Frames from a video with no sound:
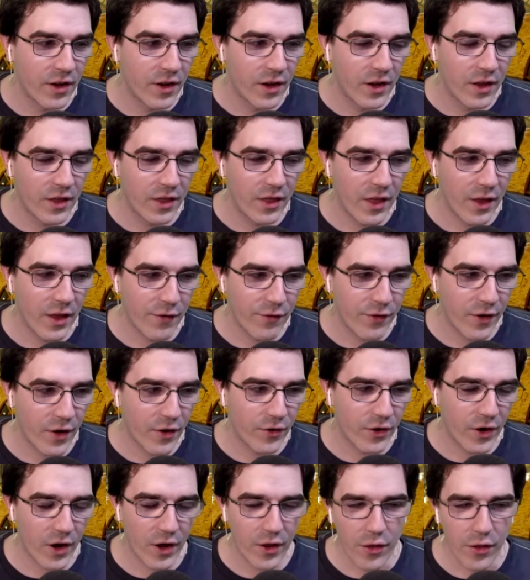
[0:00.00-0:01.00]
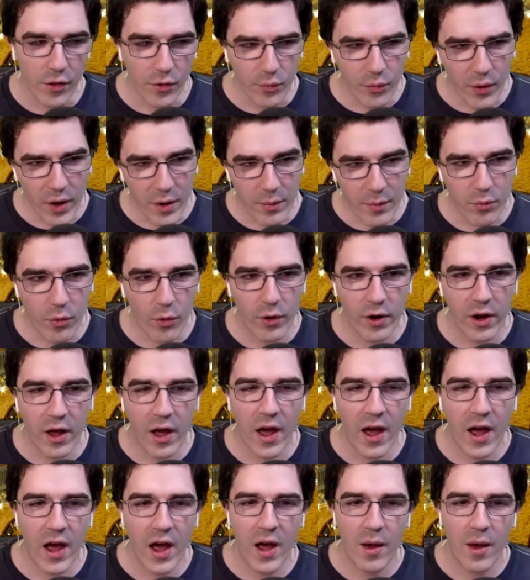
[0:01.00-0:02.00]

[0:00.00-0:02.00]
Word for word: they found either the whiteboard app